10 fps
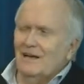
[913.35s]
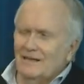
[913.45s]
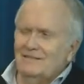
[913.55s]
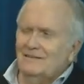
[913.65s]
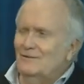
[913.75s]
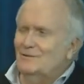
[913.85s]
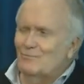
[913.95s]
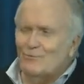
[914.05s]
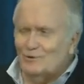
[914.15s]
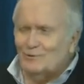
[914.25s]
I think there's
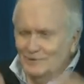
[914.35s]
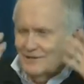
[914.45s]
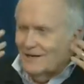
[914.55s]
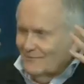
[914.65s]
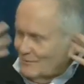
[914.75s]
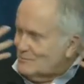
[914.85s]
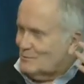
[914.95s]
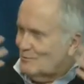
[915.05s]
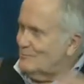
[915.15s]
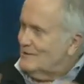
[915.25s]
more to it than I've
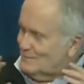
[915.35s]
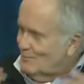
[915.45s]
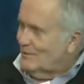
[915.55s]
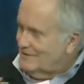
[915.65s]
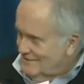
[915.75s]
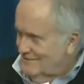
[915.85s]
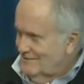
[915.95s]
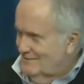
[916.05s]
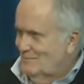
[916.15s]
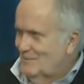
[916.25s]
absorbed this one
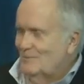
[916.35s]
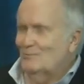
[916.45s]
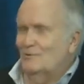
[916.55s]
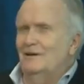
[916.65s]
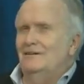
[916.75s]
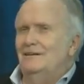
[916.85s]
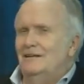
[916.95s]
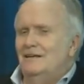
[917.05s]
time. Yeah. Right?